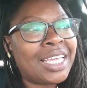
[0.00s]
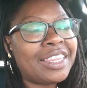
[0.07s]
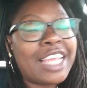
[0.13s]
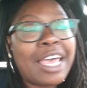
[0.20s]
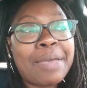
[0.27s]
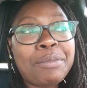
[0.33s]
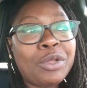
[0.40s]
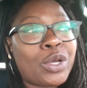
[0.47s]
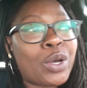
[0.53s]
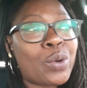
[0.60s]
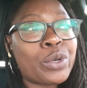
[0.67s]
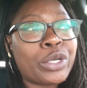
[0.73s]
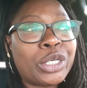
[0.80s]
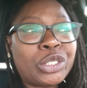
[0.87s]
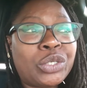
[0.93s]
Let me know
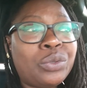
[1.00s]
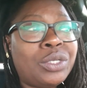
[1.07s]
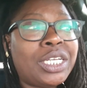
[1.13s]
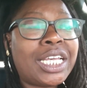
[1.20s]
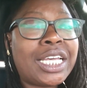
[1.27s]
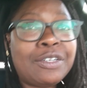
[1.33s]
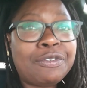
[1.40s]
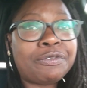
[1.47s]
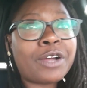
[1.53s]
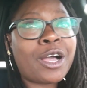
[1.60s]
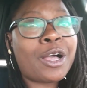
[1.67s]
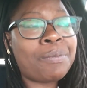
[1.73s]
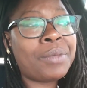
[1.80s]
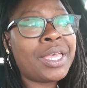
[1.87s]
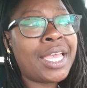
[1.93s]
where you're tuning in
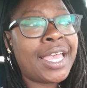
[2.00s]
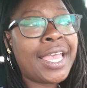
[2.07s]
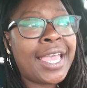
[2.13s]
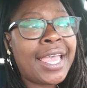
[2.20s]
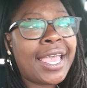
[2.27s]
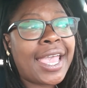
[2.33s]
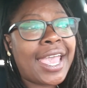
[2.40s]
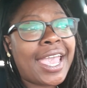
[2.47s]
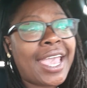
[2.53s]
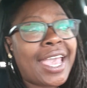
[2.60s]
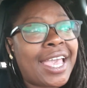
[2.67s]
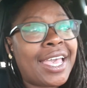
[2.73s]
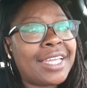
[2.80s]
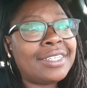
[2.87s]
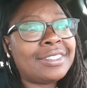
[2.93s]
from,
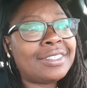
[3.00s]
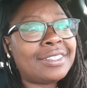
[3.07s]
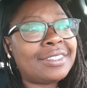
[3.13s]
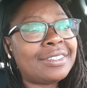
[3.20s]
and